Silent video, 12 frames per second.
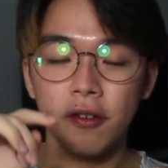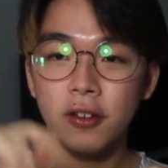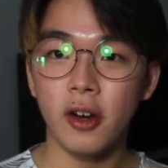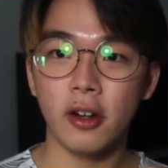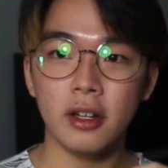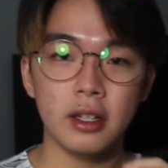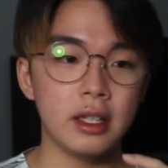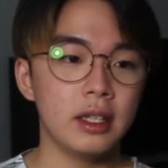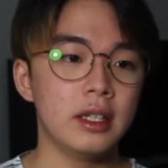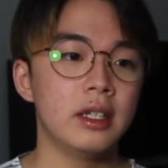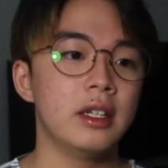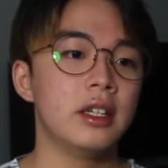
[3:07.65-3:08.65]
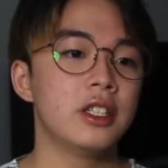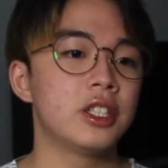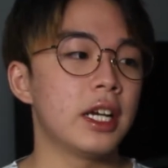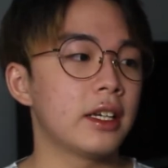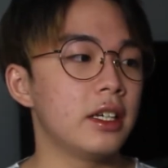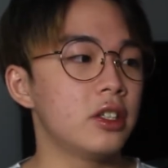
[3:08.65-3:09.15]
not
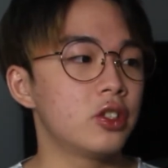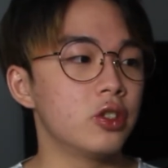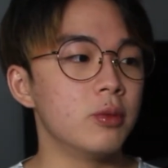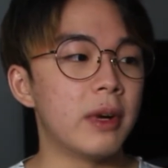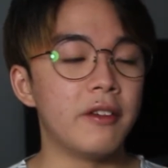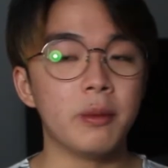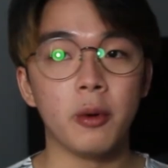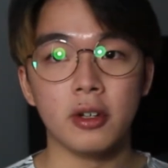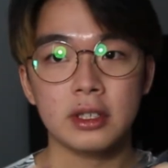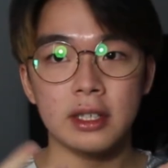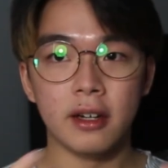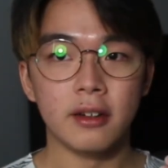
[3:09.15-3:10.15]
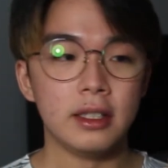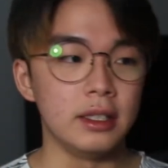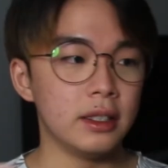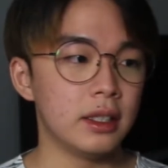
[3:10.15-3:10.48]
checking through my reports thoroughly.